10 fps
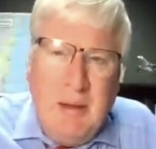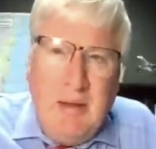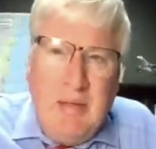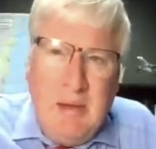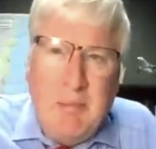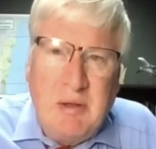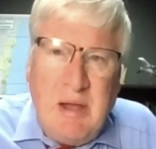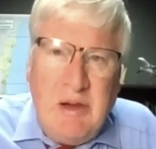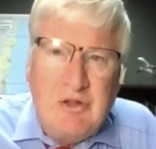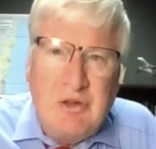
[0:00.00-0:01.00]
And the
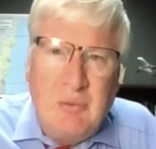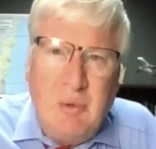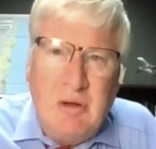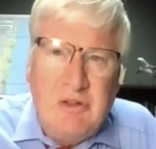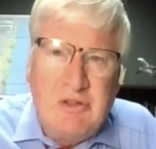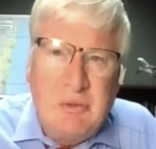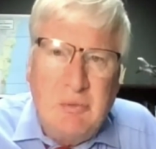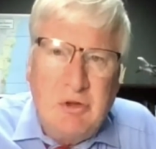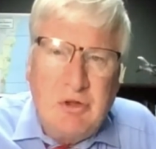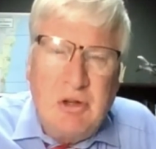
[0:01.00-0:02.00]
implication was
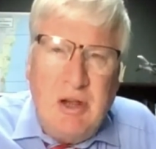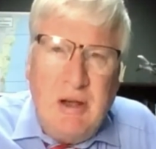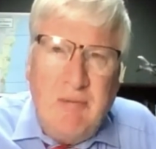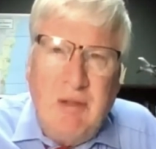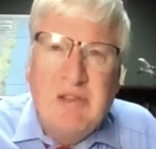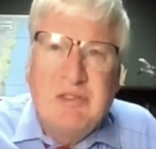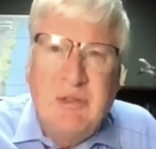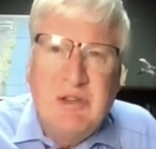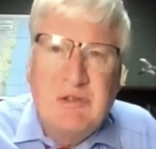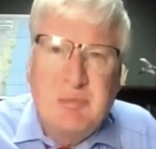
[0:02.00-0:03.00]
that we should have less
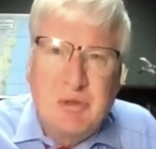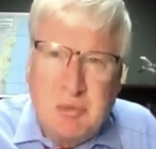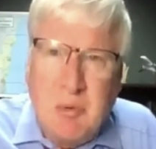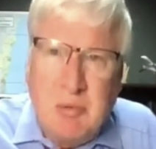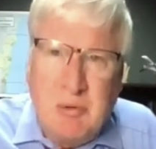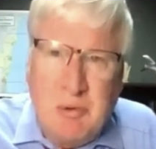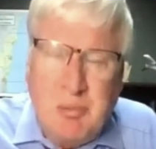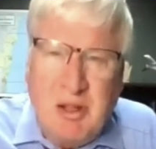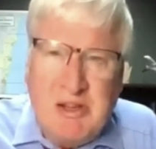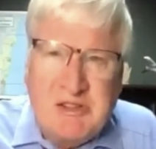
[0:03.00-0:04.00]
of this, presumably
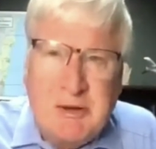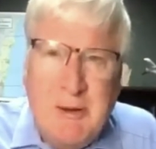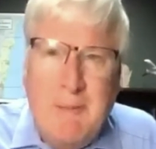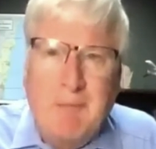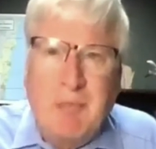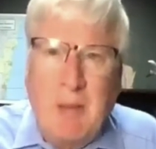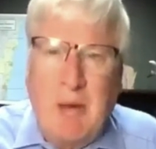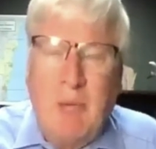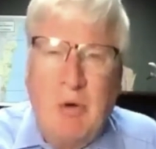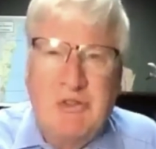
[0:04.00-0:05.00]
replaced
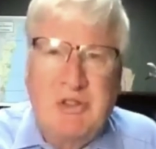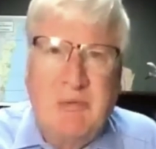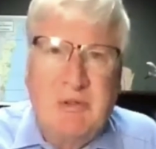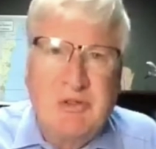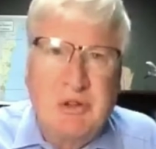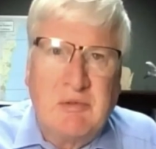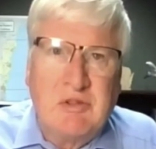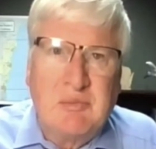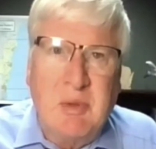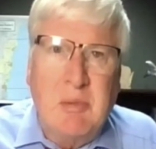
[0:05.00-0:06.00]
by more civil
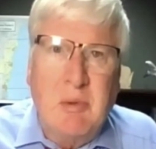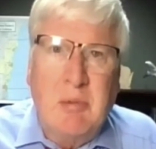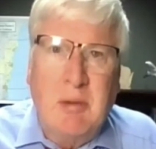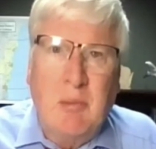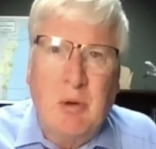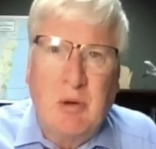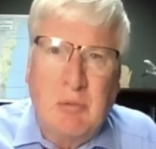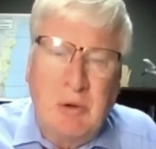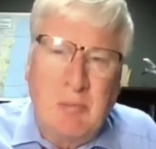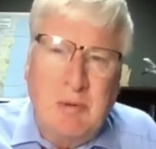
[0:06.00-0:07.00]
service people, by more
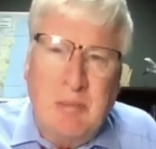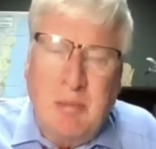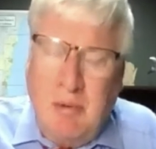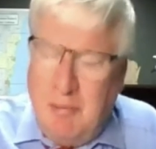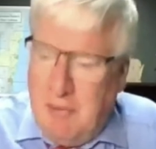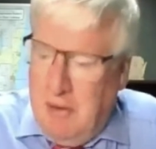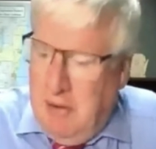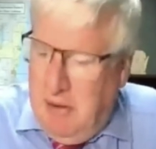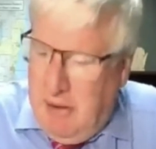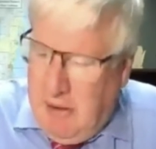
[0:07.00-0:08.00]
career people,
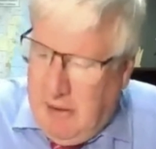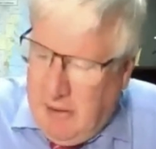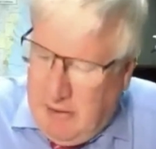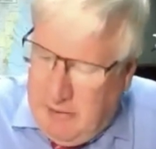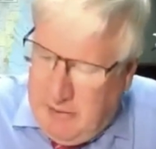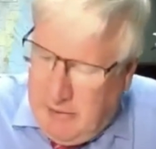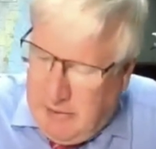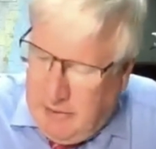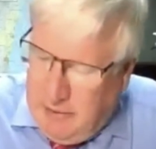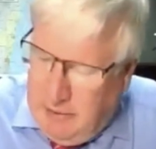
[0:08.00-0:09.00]
and
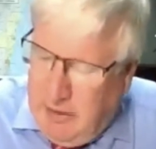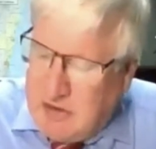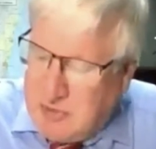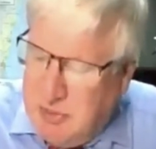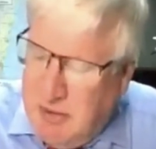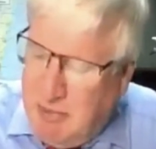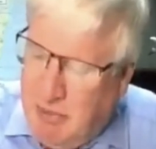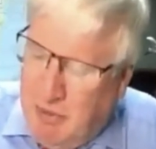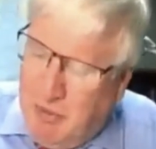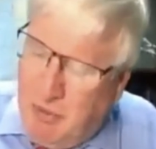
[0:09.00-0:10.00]
less
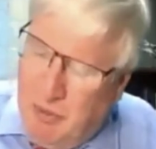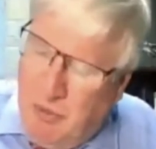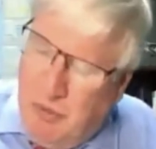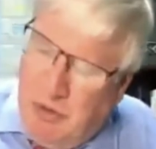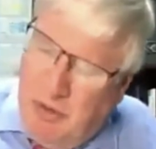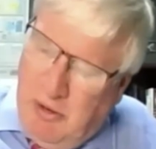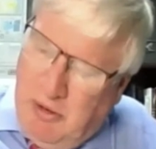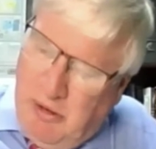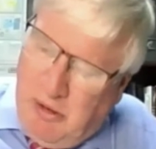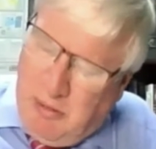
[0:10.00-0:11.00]
people who
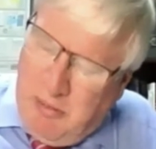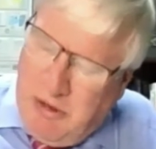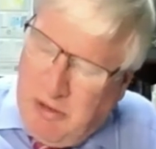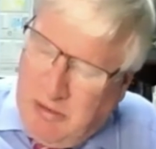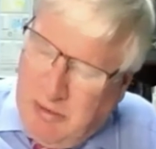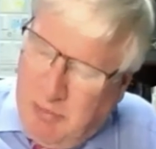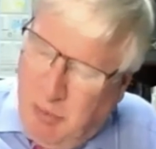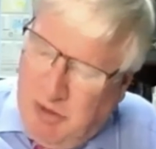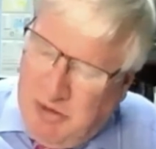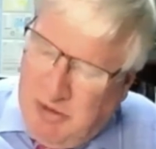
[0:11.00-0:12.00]
are immediately
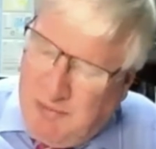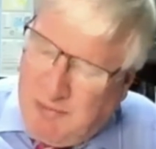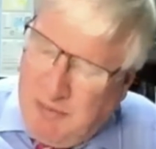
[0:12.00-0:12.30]
appointed.